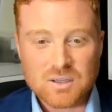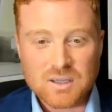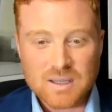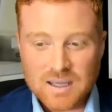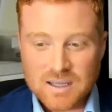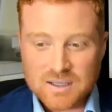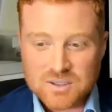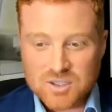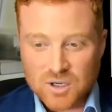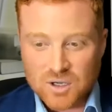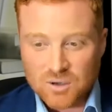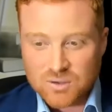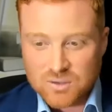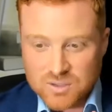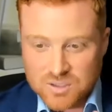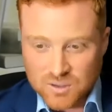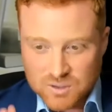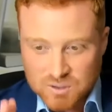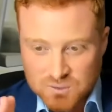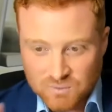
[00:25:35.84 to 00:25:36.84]
And so,
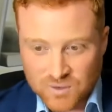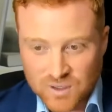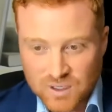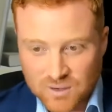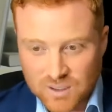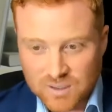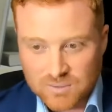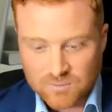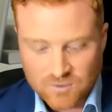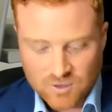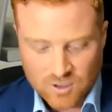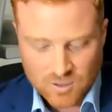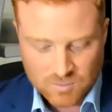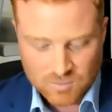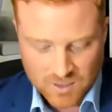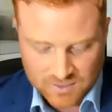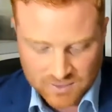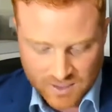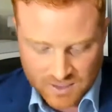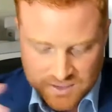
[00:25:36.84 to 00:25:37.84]
so it's very, very
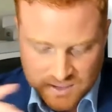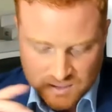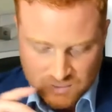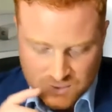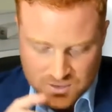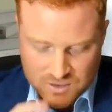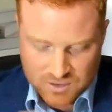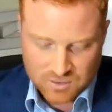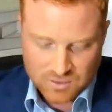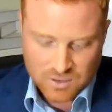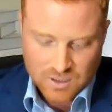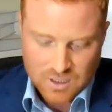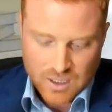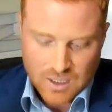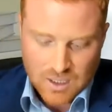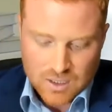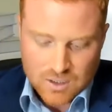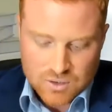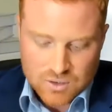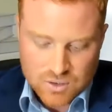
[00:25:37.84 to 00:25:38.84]
big. That's number two.
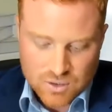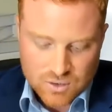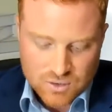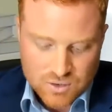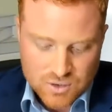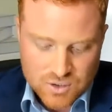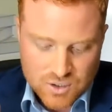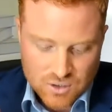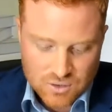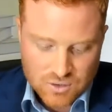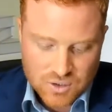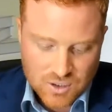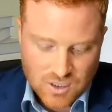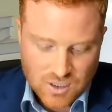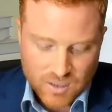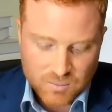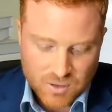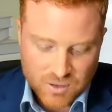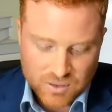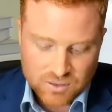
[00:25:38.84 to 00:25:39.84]
So, so
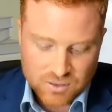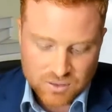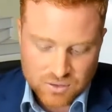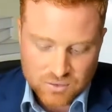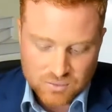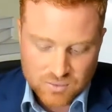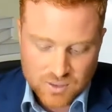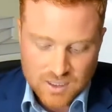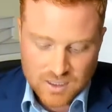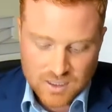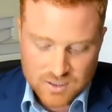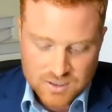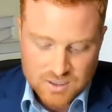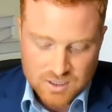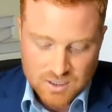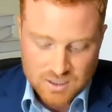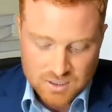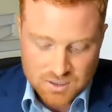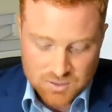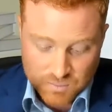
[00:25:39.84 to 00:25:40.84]
number three is,
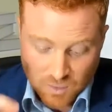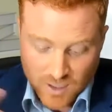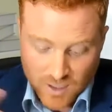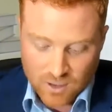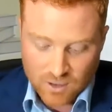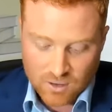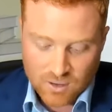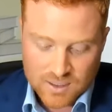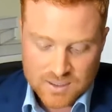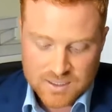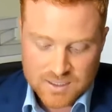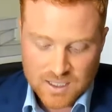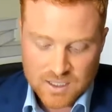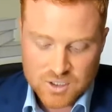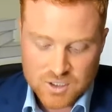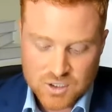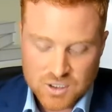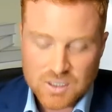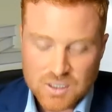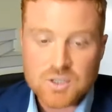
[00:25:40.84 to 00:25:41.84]
is my
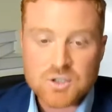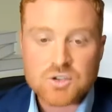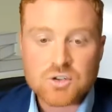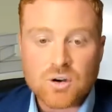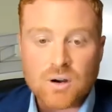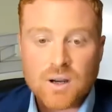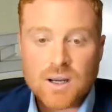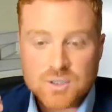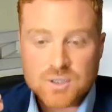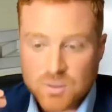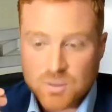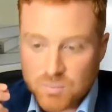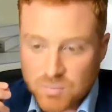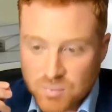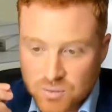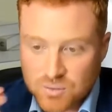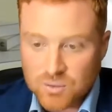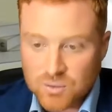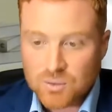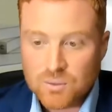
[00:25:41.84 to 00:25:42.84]
orientation is trying to
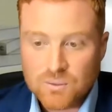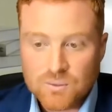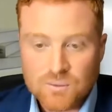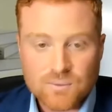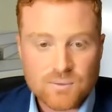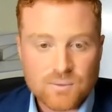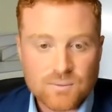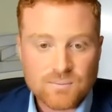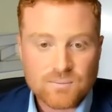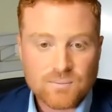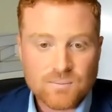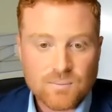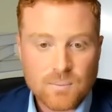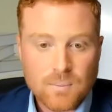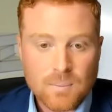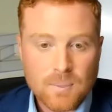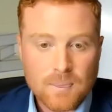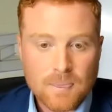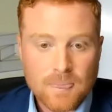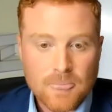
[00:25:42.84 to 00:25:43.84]
prove,
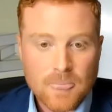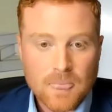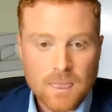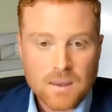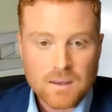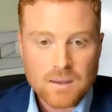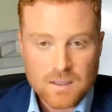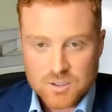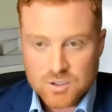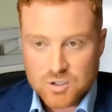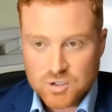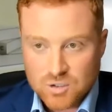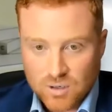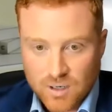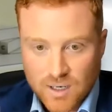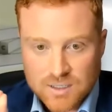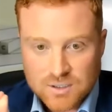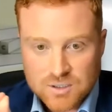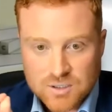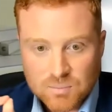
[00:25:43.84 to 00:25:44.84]
is
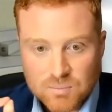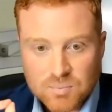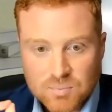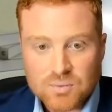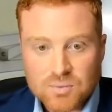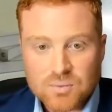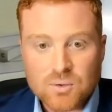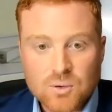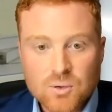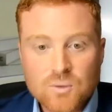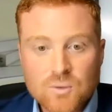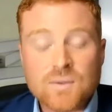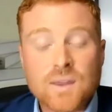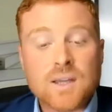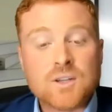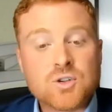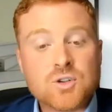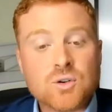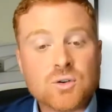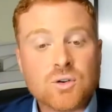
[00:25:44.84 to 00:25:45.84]
trying to prove
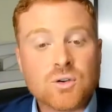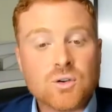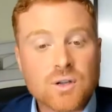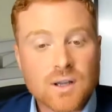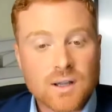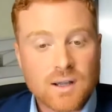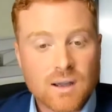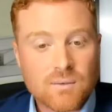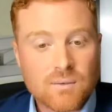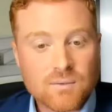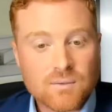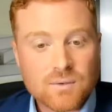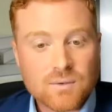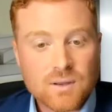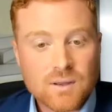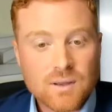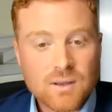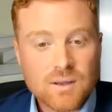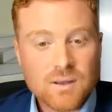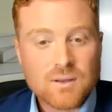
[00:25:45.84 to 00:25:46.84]
that you're good enough,
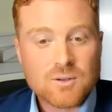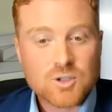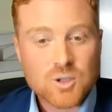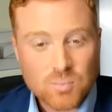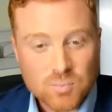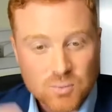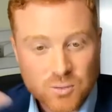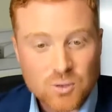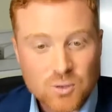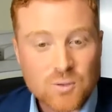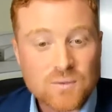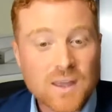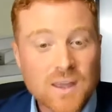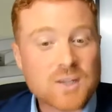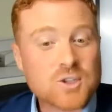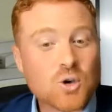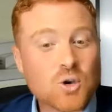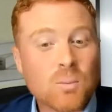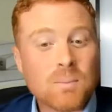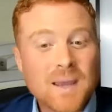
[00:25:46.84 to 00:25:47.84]
to prove
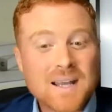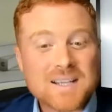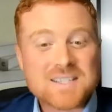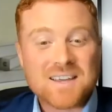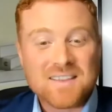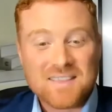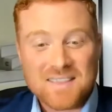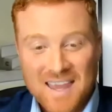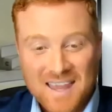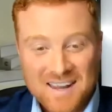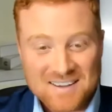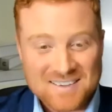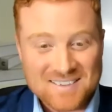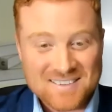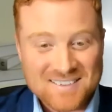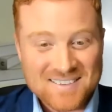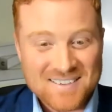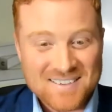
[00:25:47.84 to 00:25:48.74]
that you're better than.